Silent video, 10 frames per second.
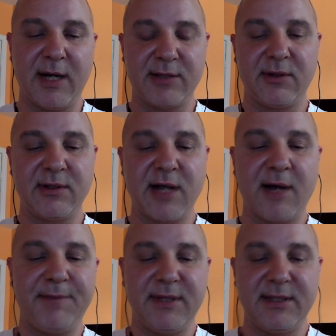So the
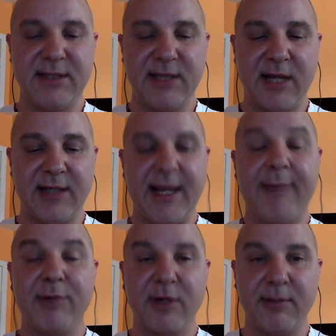top is the
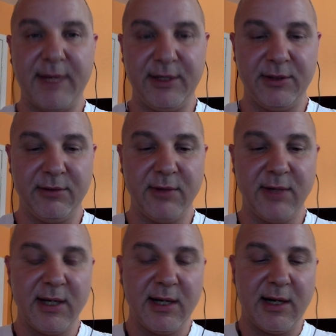Hamburger Menu
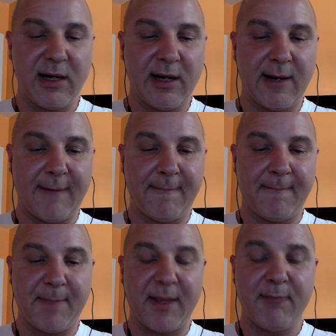
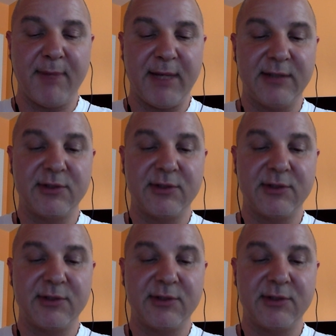button.